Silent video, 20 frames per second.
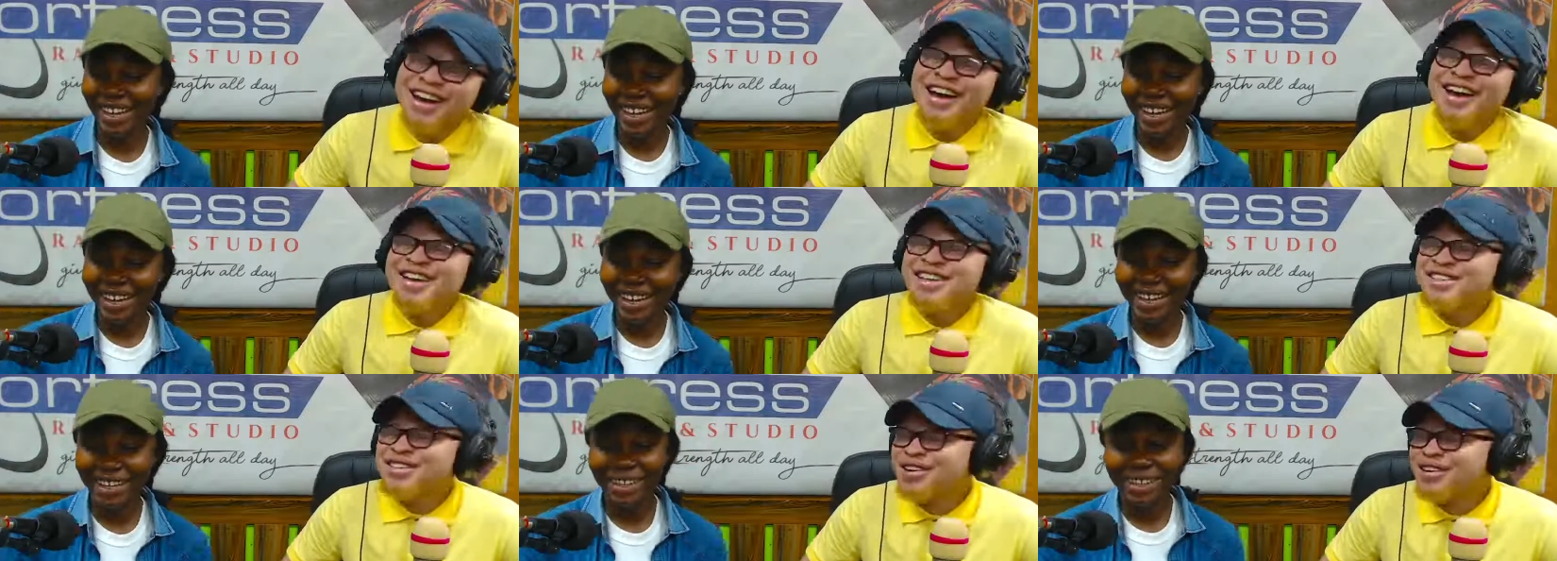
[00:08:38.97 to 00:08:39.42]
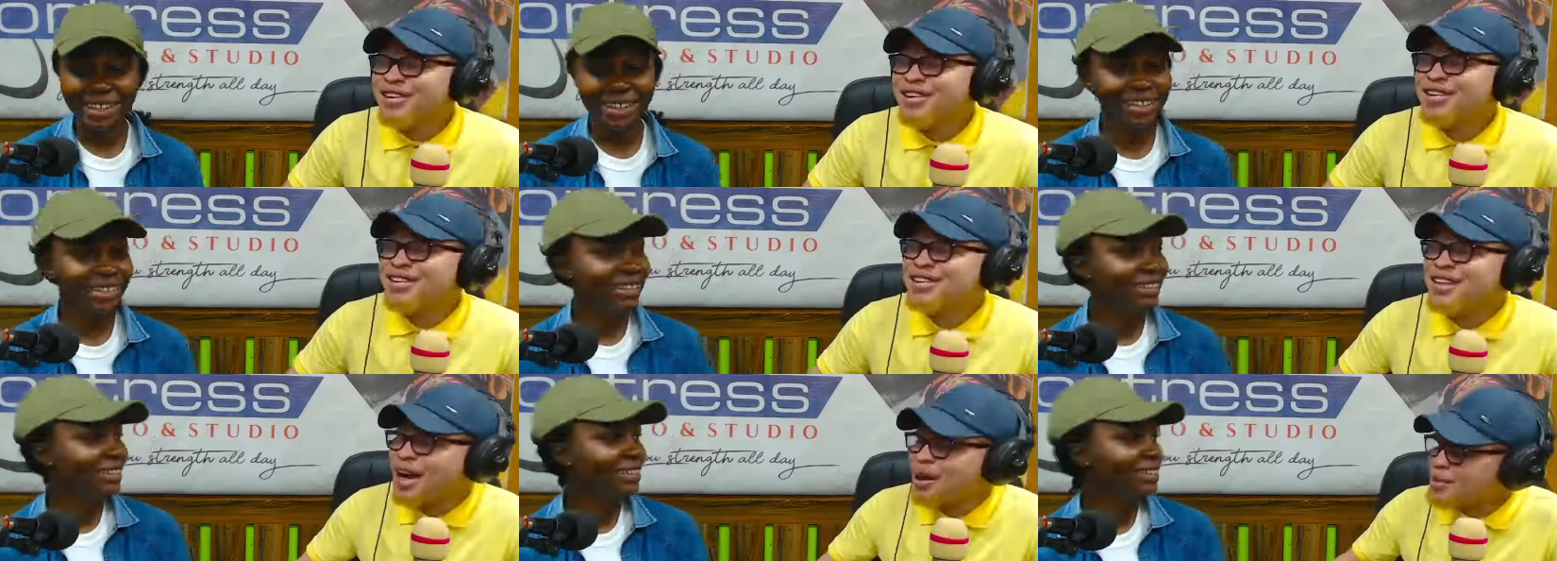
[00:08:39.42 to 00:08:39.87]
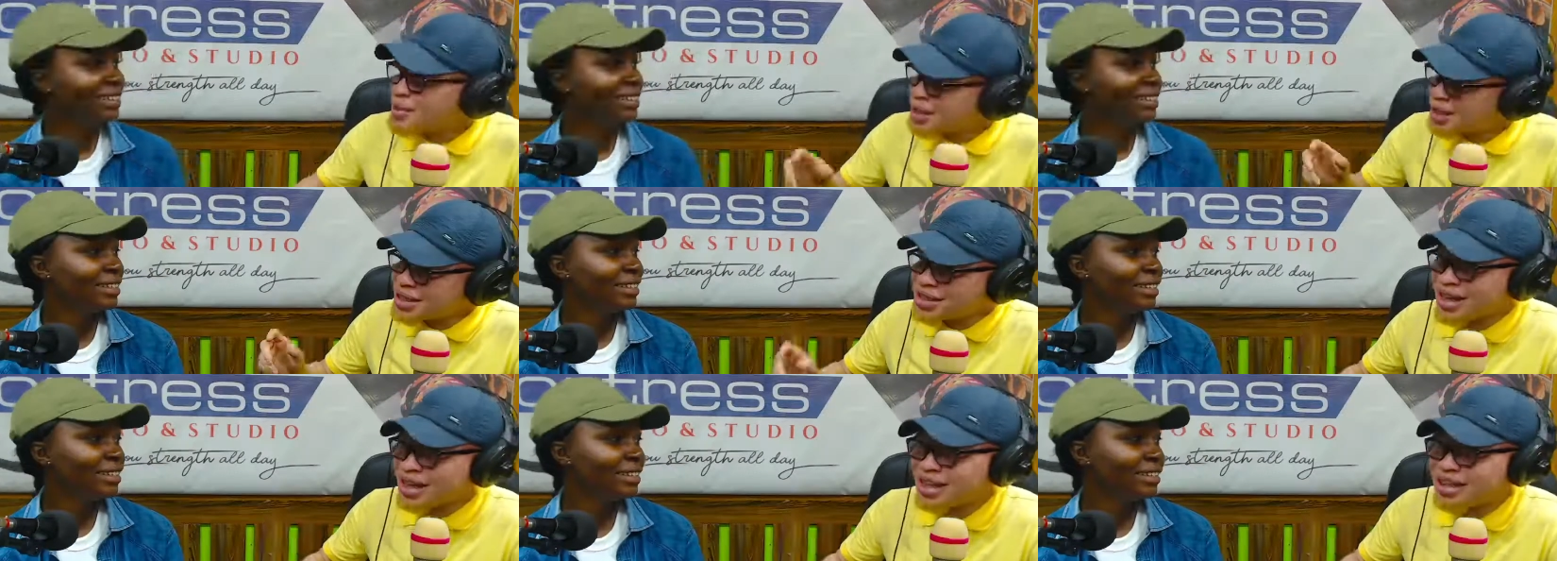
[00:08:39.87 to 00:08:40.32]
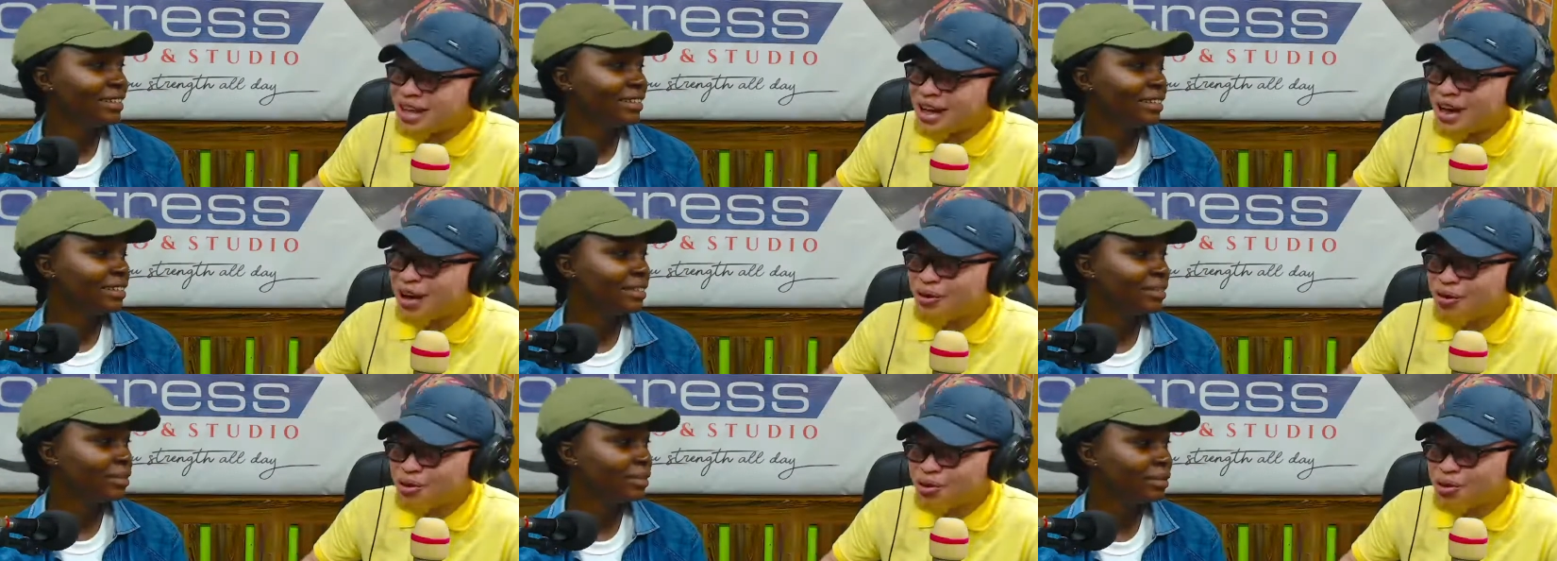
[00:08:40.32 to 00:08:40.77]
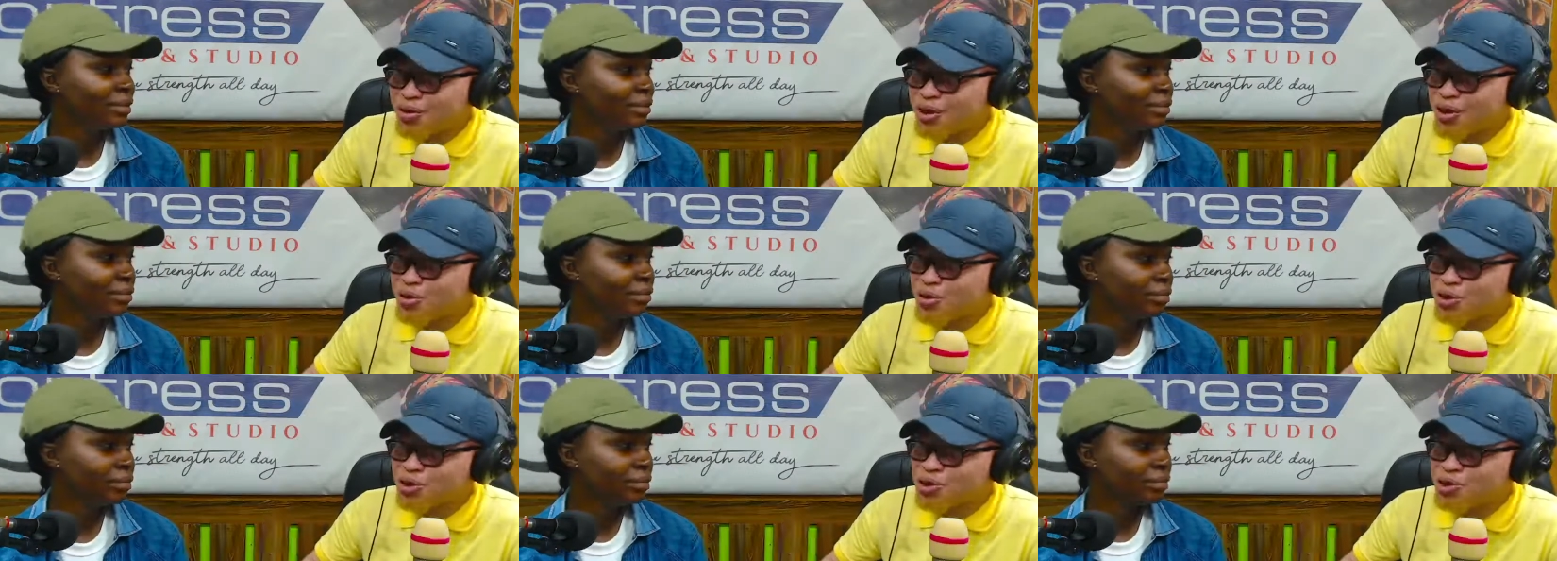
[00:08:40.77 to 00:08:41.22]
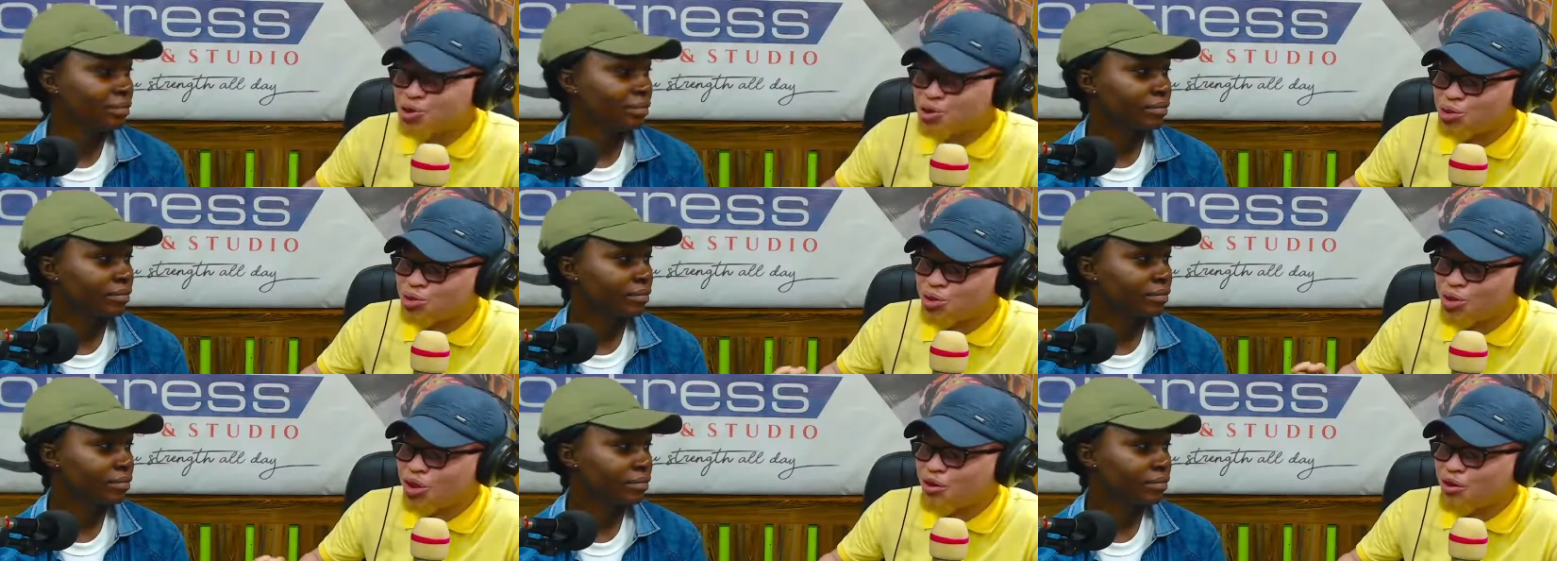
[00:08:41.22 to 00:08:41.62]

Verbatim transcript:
Speaker 1: So that being said, I really want to come